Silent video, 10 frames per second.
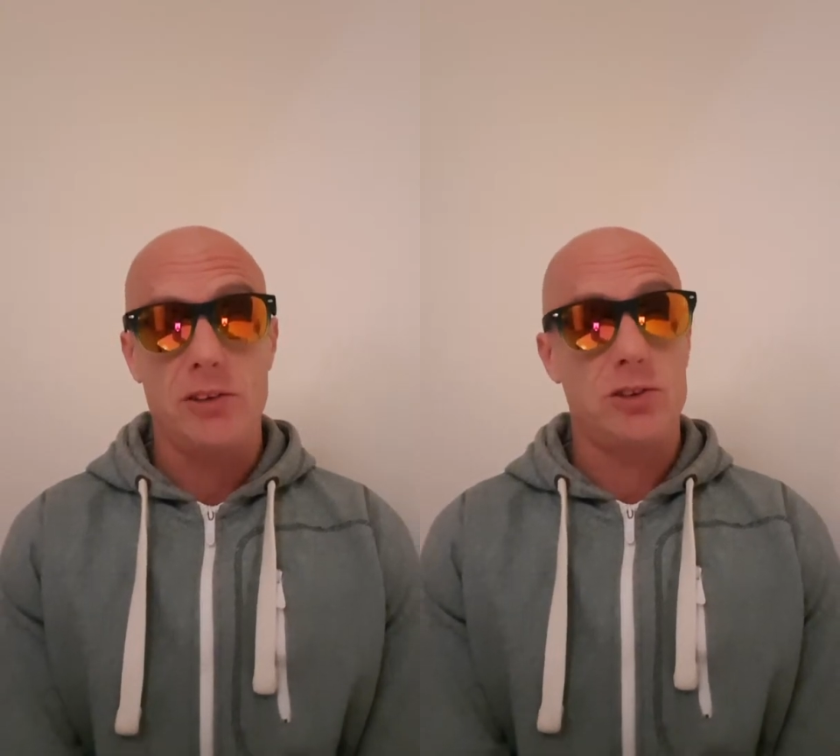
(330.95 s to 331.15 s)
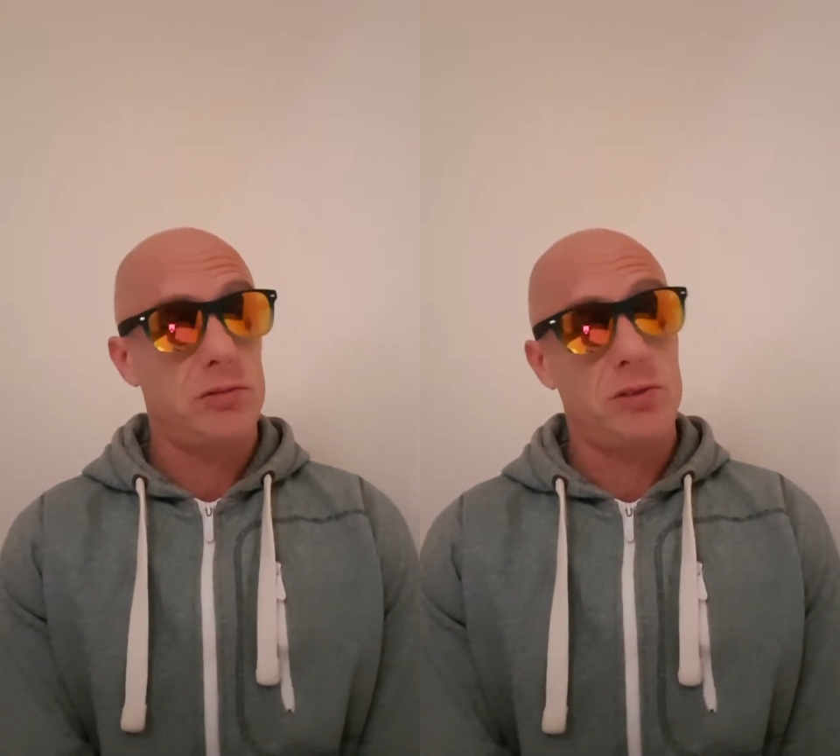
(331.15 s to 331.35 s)

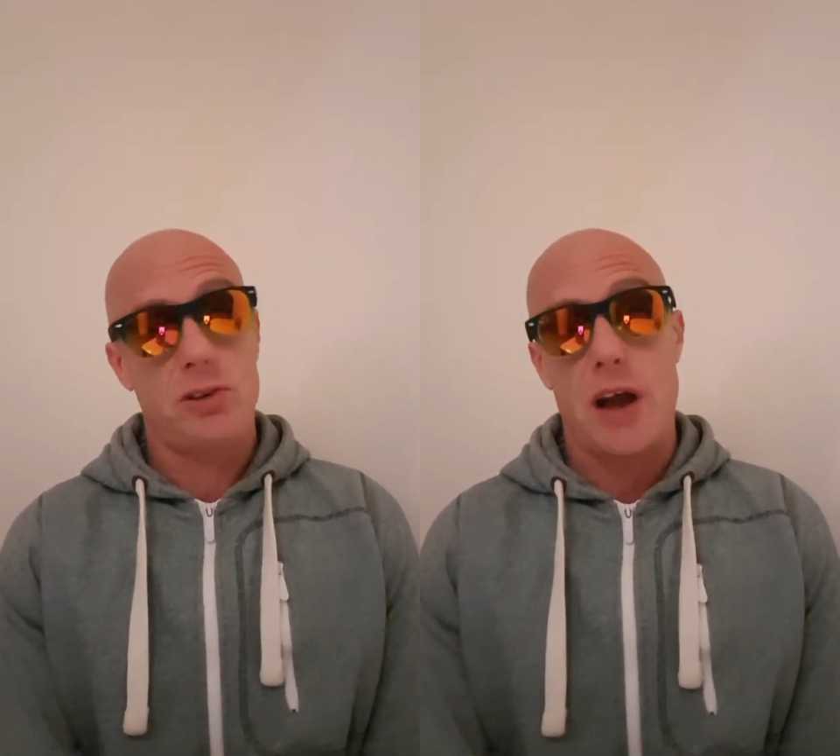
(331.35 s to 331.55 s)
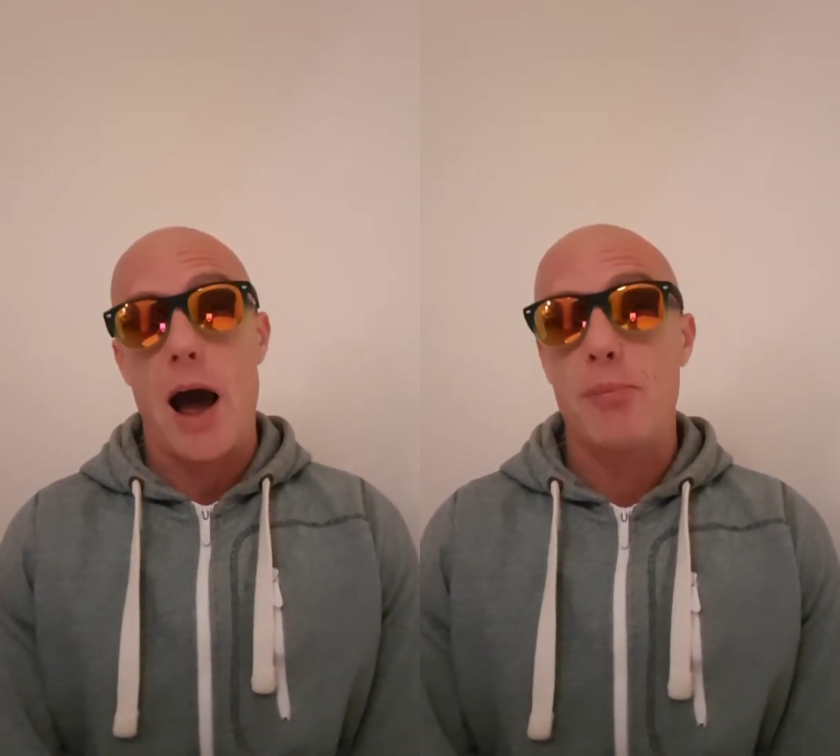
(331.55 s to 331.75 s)
It
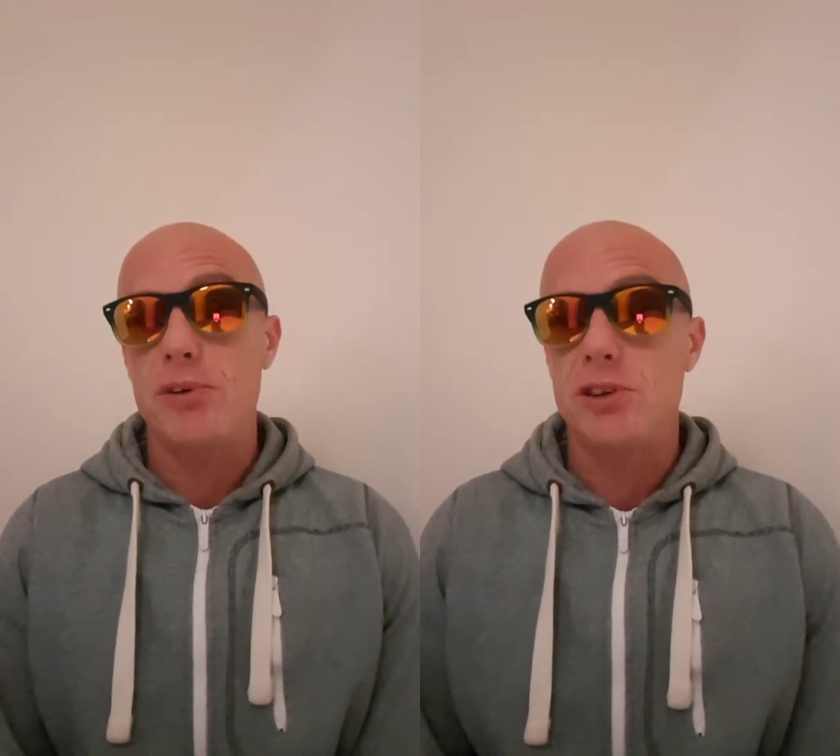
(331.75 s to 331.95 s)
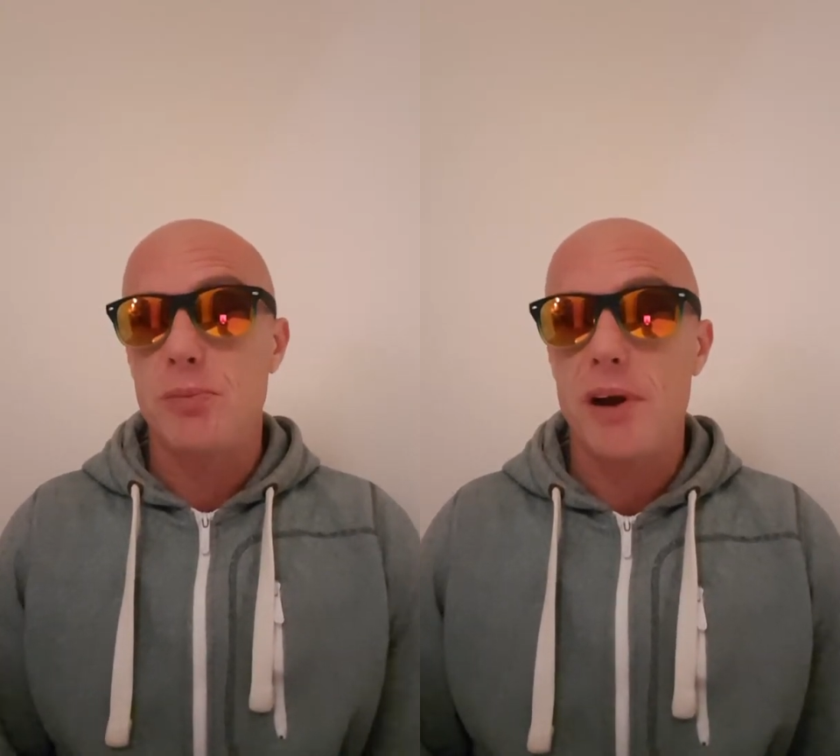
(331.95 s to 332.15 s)

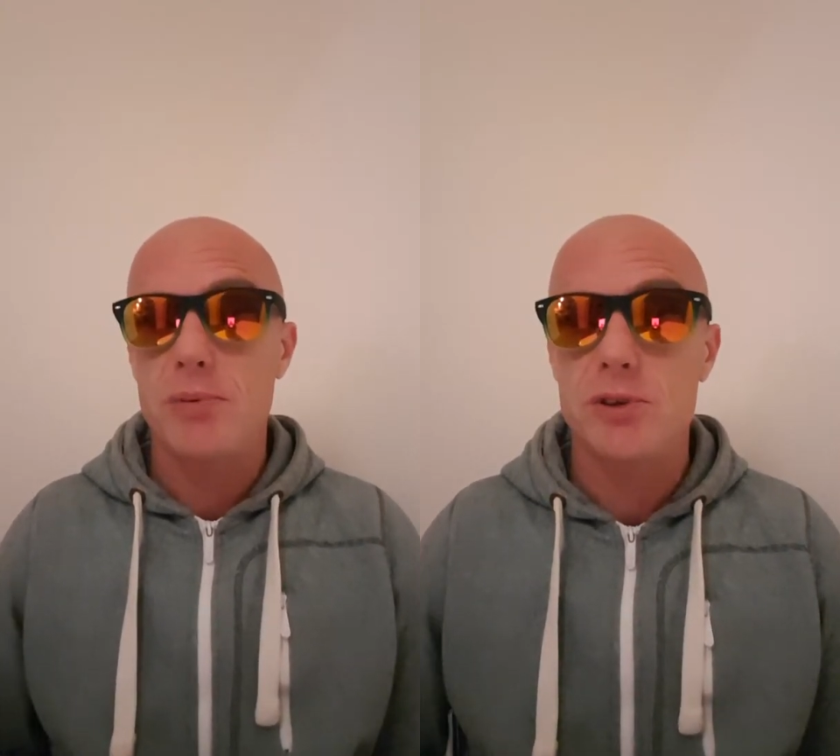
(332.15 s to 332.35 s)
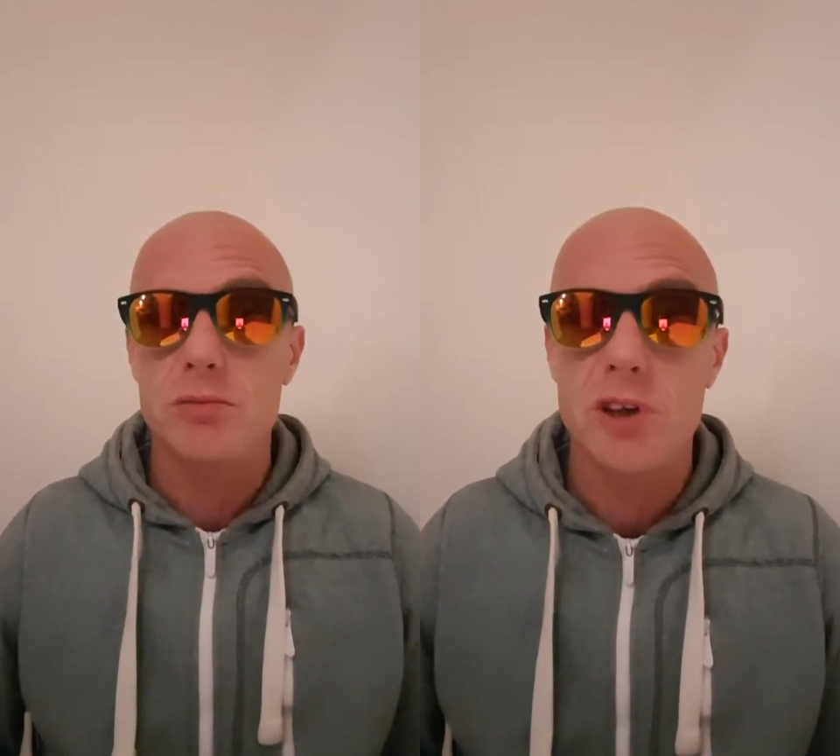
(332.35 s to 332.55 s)
happens to people
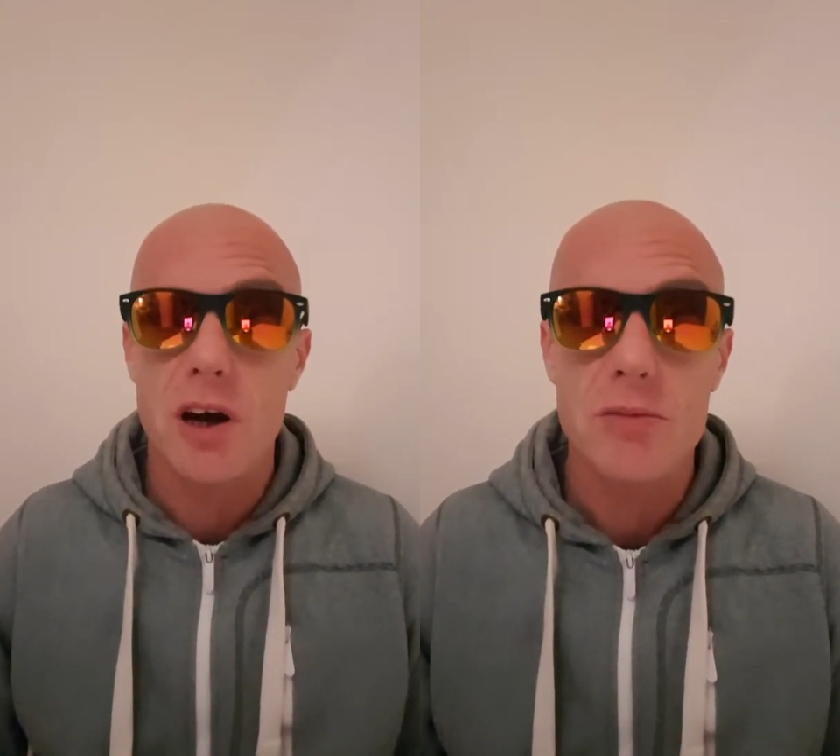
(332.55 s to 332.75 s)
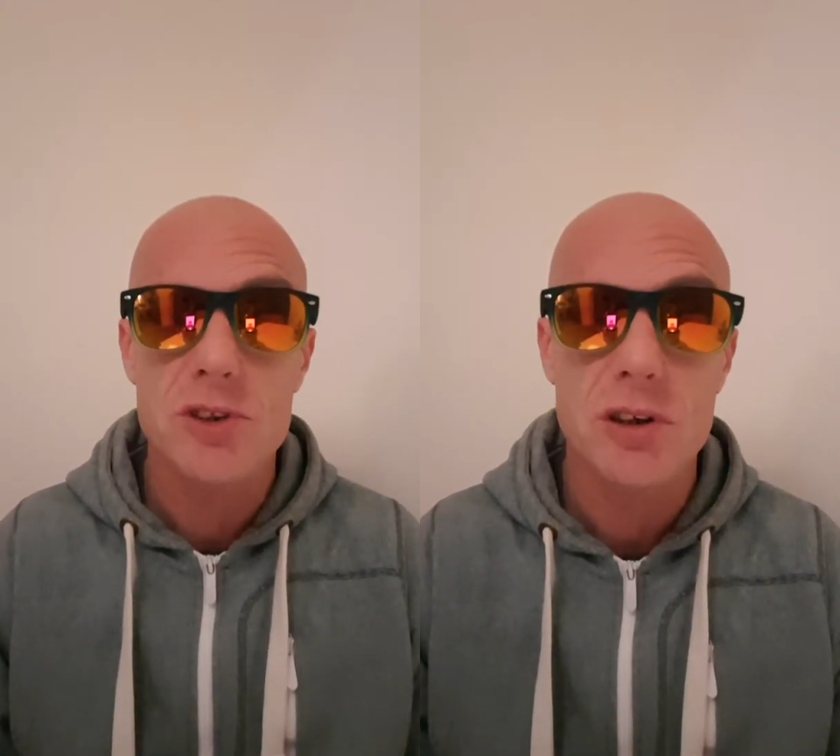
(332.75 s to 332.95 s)

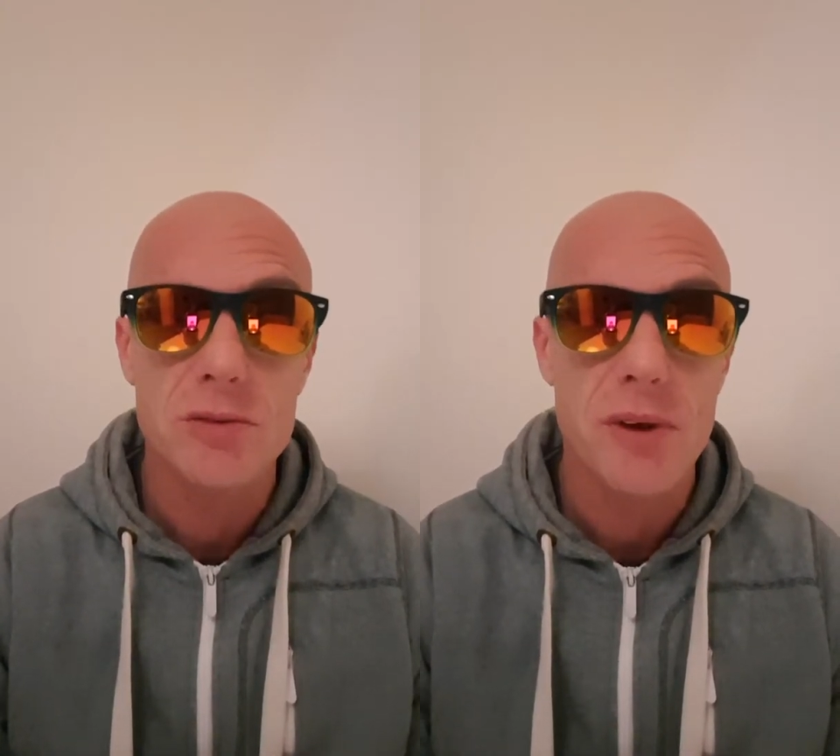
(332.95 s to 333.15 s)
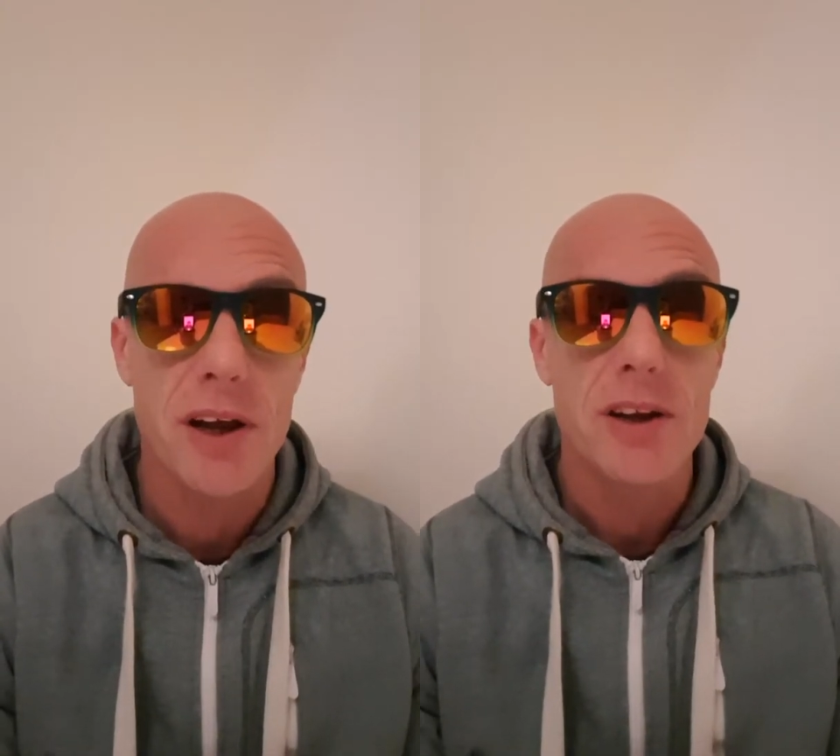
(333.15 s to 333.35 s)
sometimes, you know
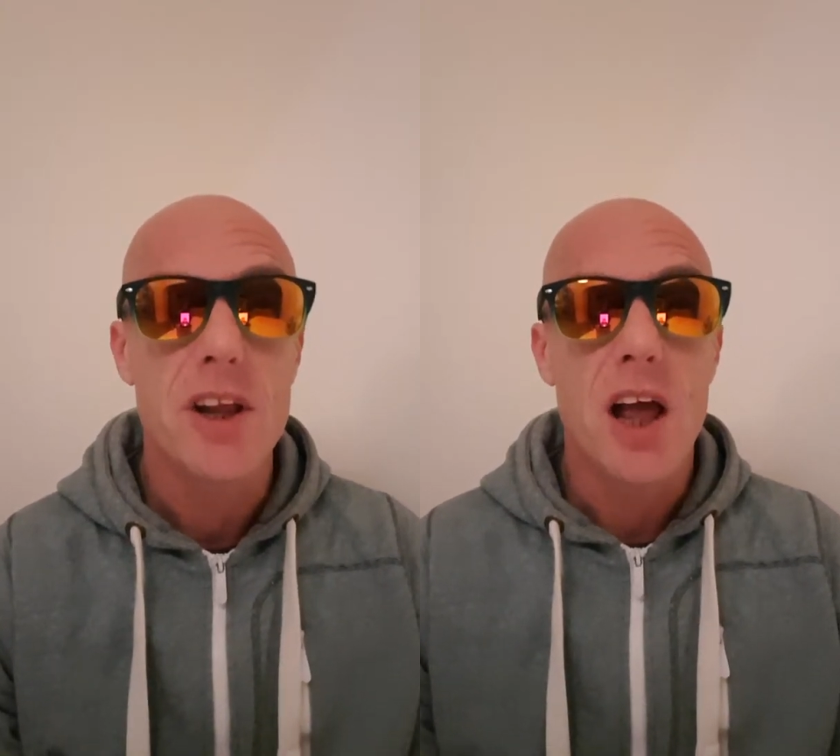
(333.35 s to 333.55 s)
what I mean?